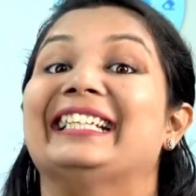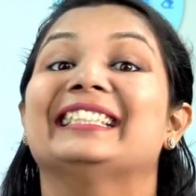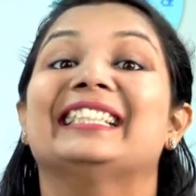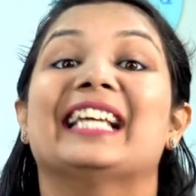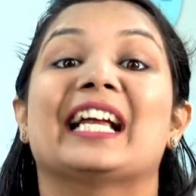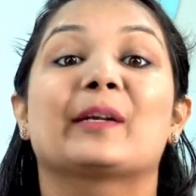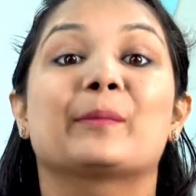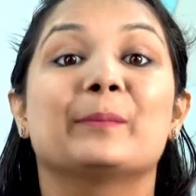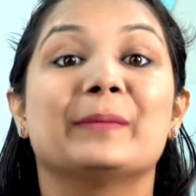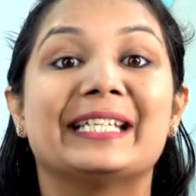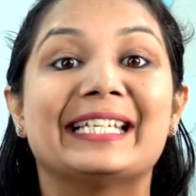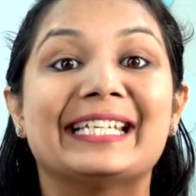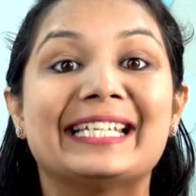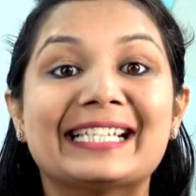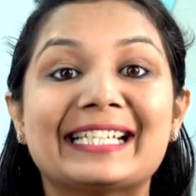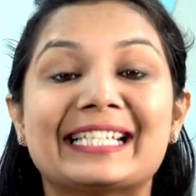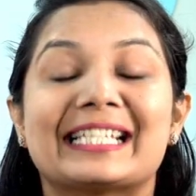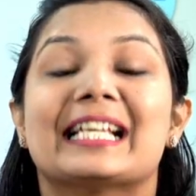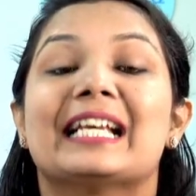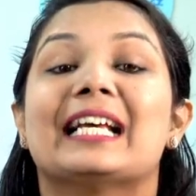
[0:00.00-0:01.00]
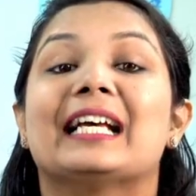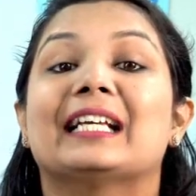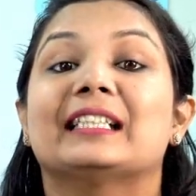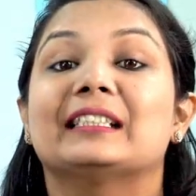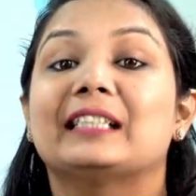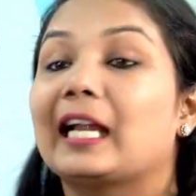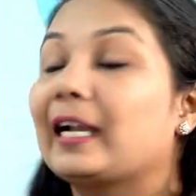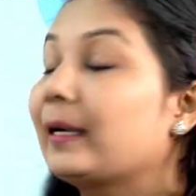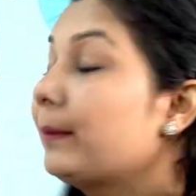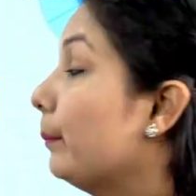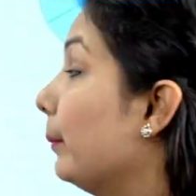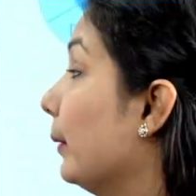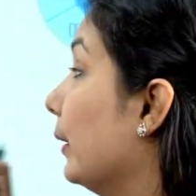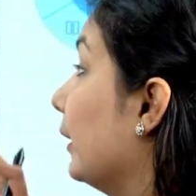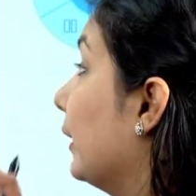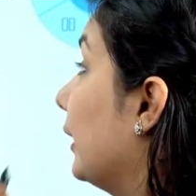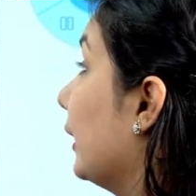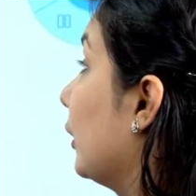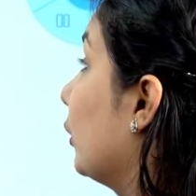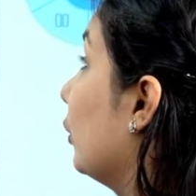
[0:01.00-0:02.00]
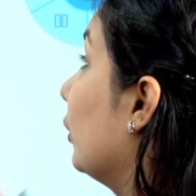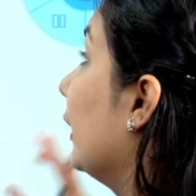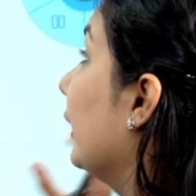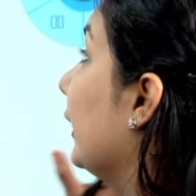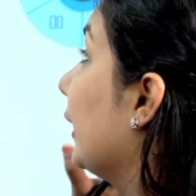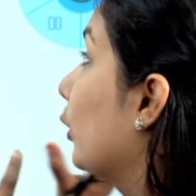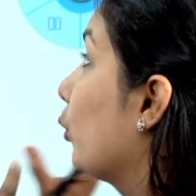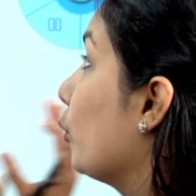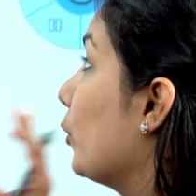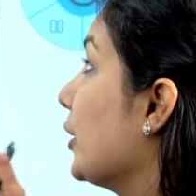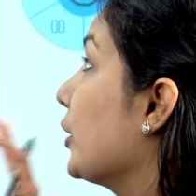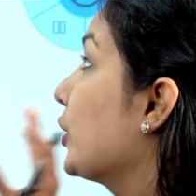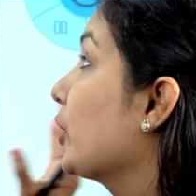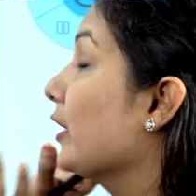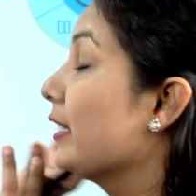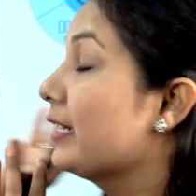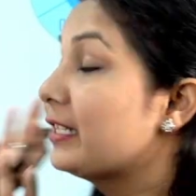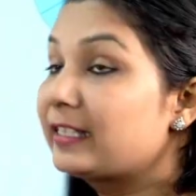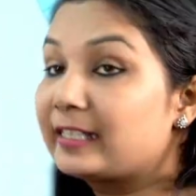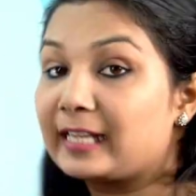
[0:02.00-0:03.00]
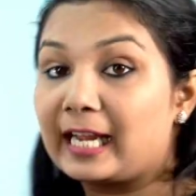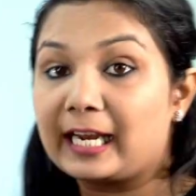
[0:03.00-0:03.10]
that means that particular equation is